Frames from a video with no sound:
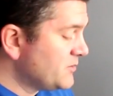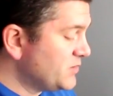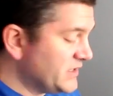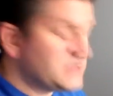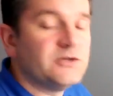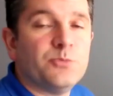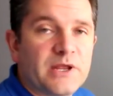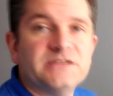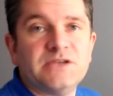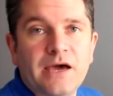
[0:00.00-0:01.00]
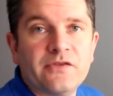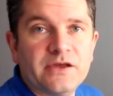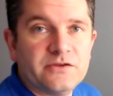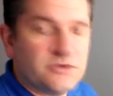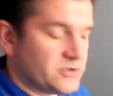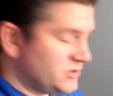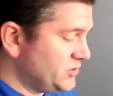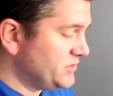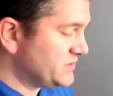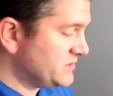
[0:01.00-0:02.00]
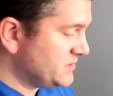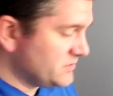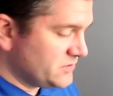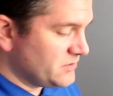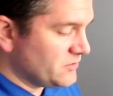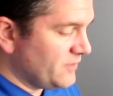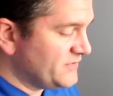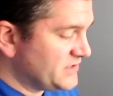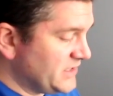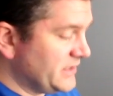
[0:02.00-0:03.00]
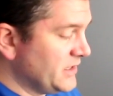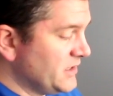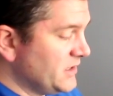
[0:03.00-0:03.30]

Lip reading: But there's still plenty out there that you can use, and obviously